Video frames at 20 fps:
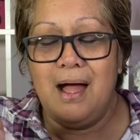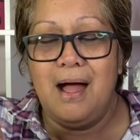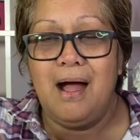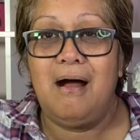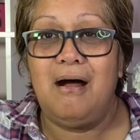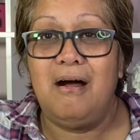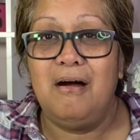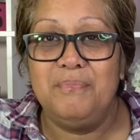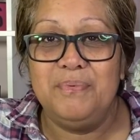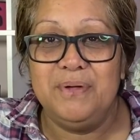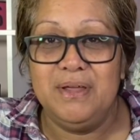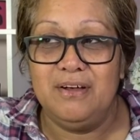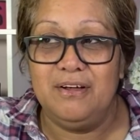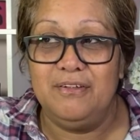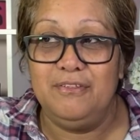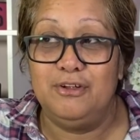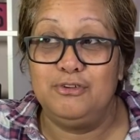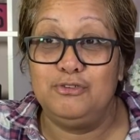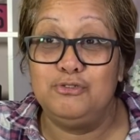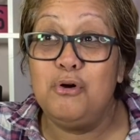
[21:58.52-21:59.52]
I'll be
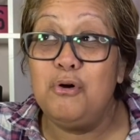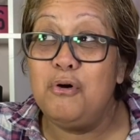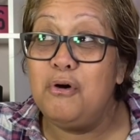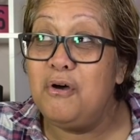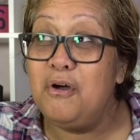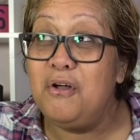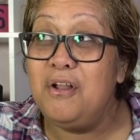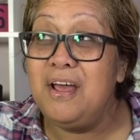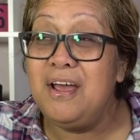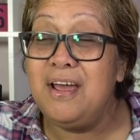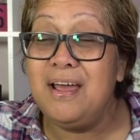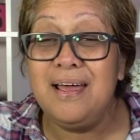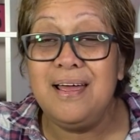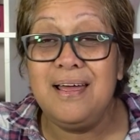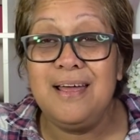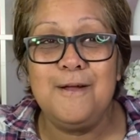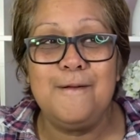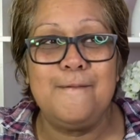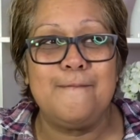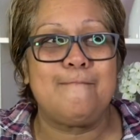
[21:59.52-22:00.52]
on the
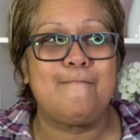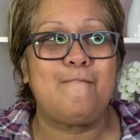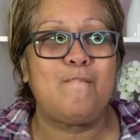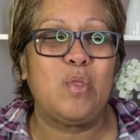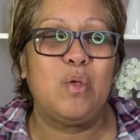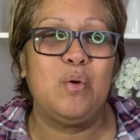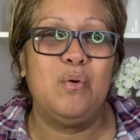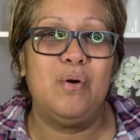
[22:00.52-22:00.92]
toilet, or